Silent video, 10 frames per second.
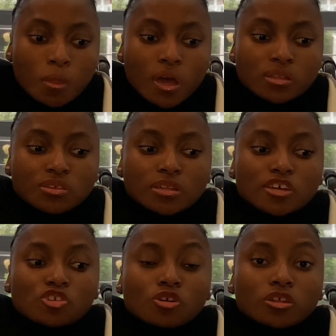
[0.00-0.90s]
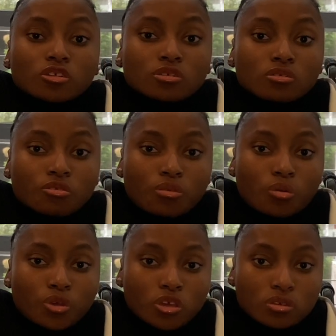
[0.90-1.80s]
until I started
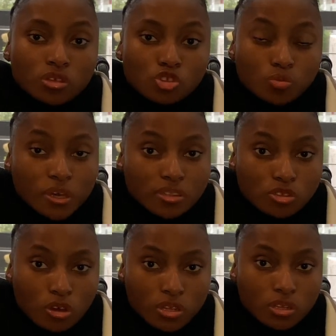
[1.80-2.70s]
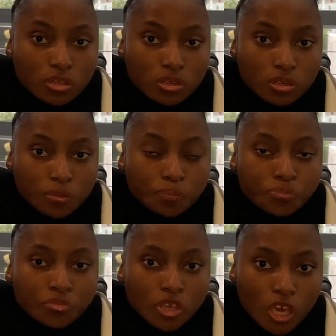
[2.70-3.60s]
growing into my toddler
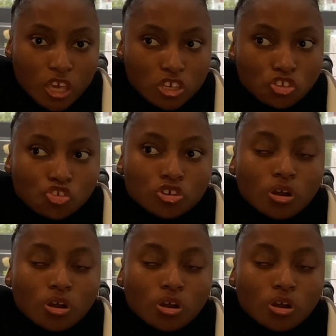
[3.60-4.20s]
age.